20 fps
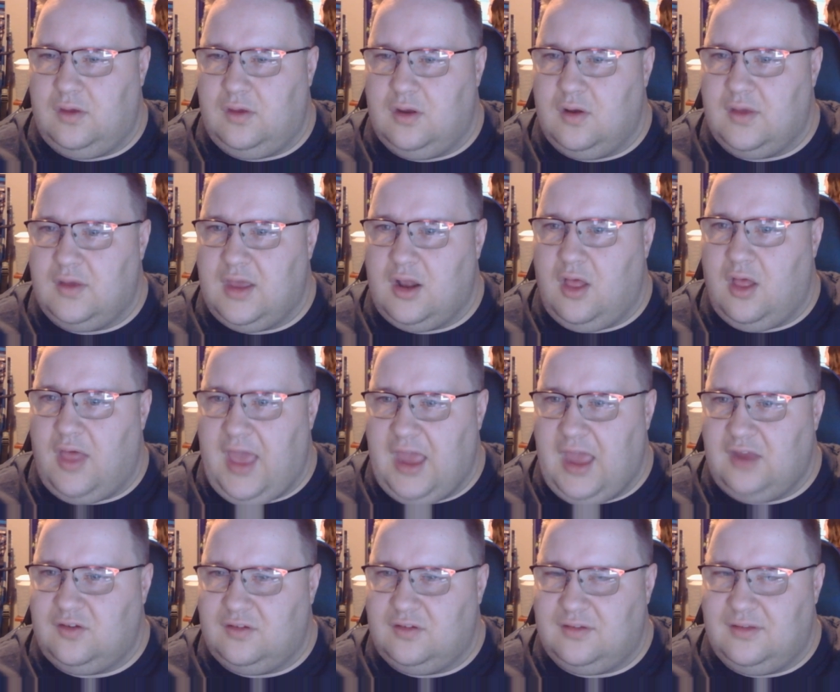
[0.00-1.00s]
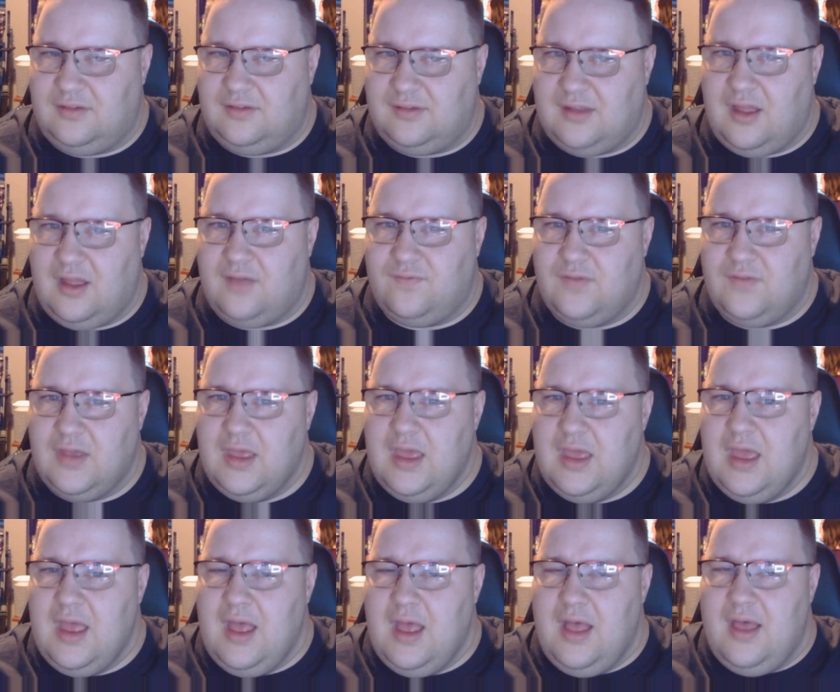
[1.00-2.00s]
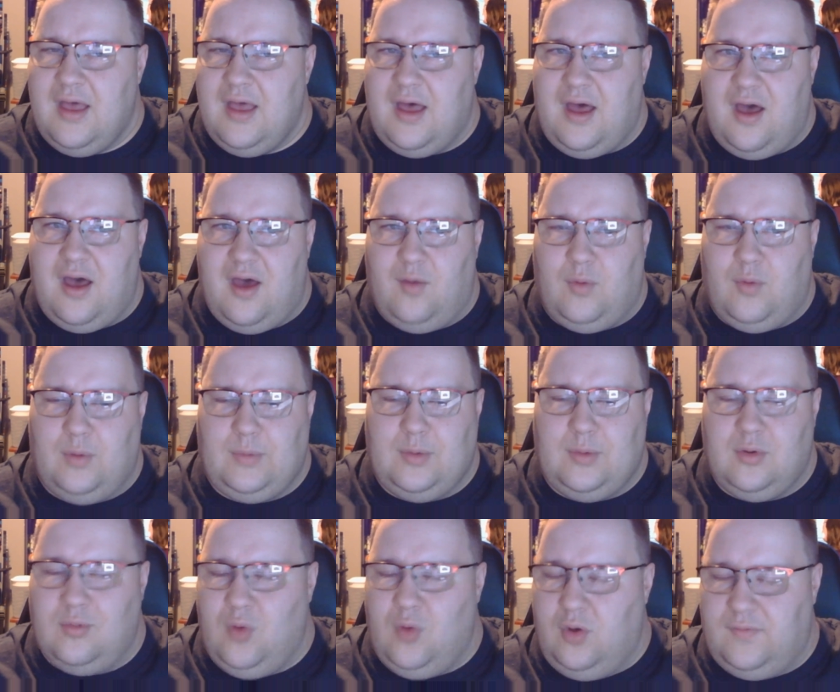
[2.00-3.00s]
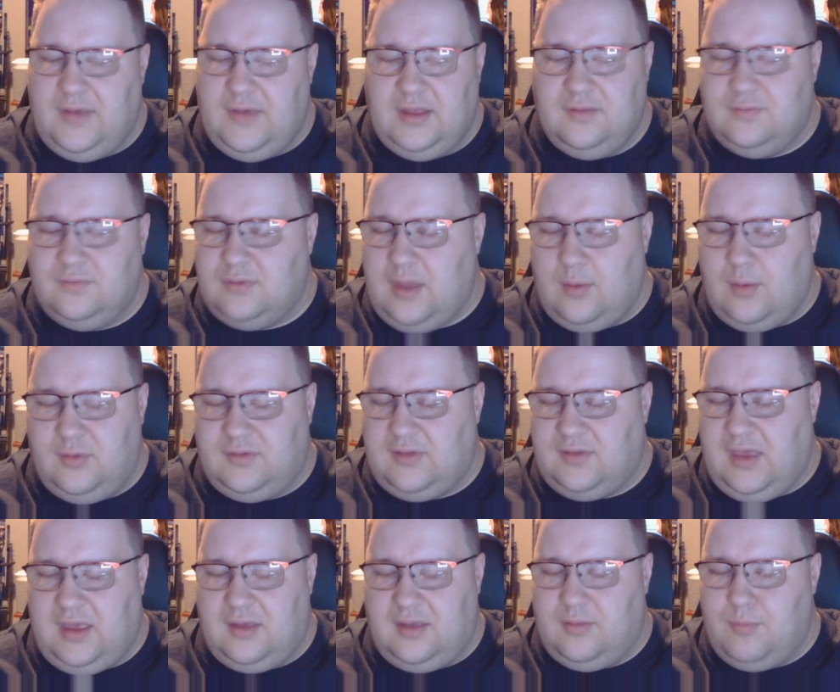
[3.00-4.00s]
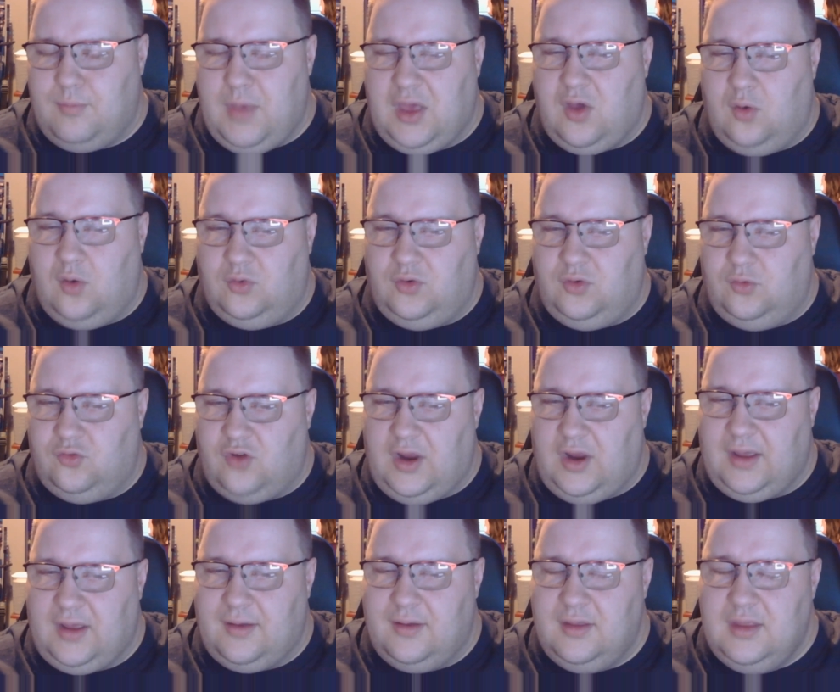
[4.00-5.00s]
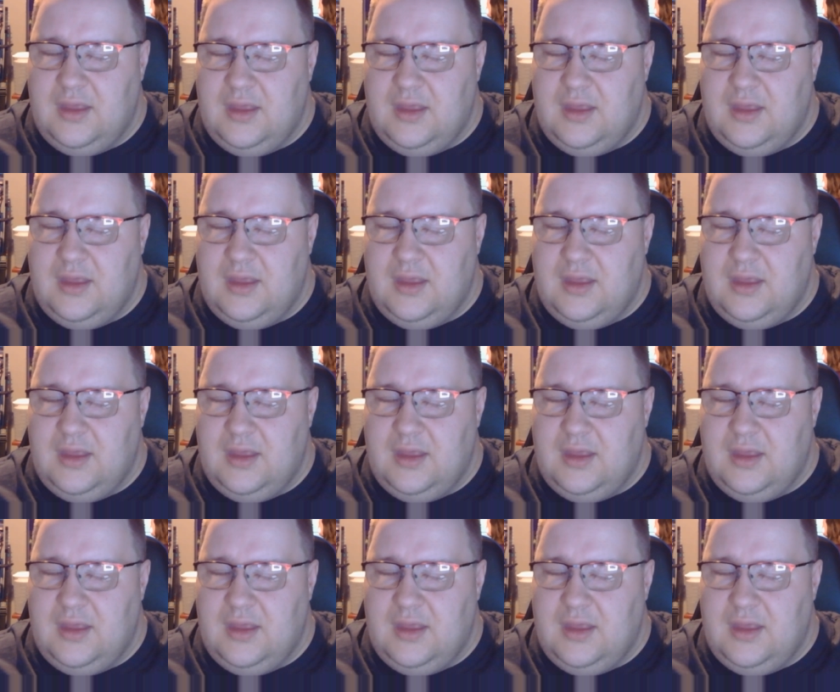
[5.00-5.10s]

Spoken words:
you don't get all anxious and stuff. When we were moving, that was like my go-to drink.